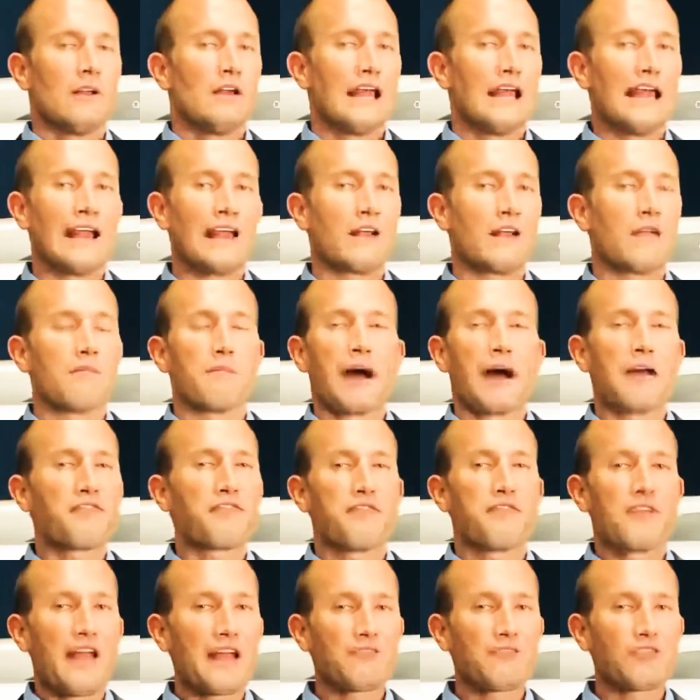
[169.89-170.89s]
And my
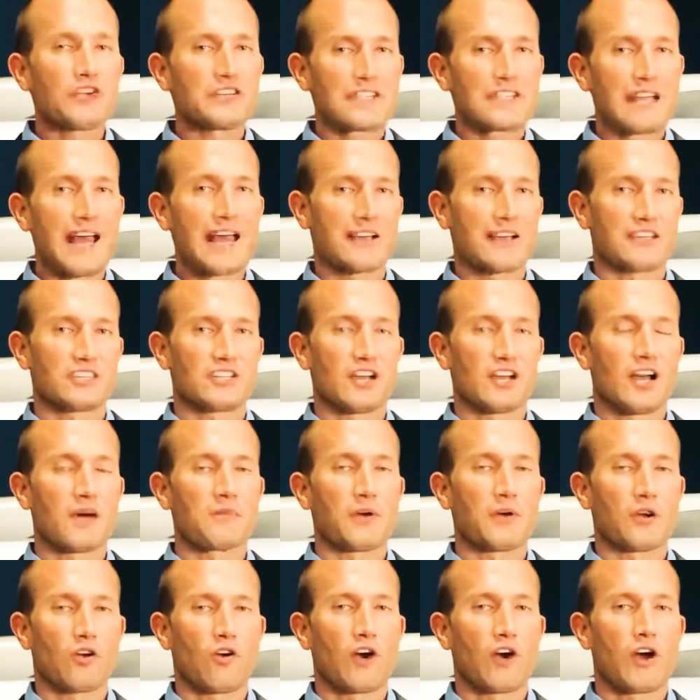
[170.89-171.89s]
favorite text to come
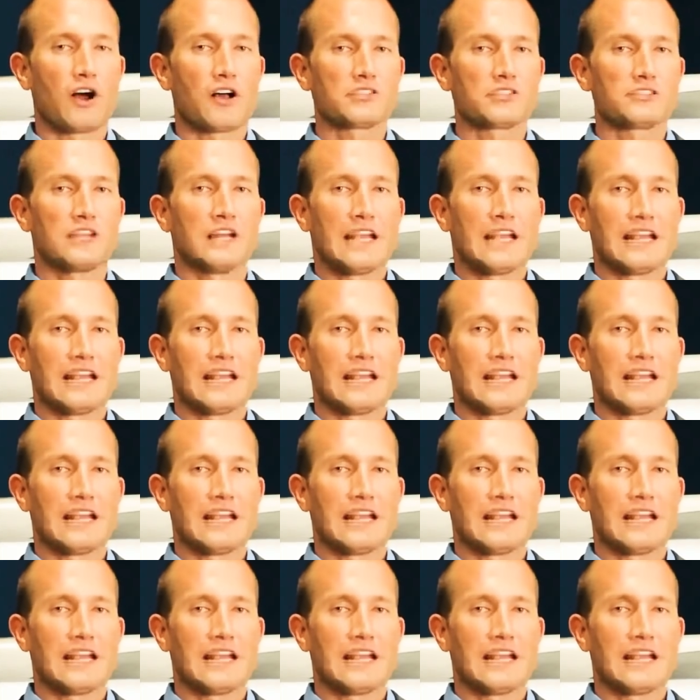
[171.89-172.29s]
across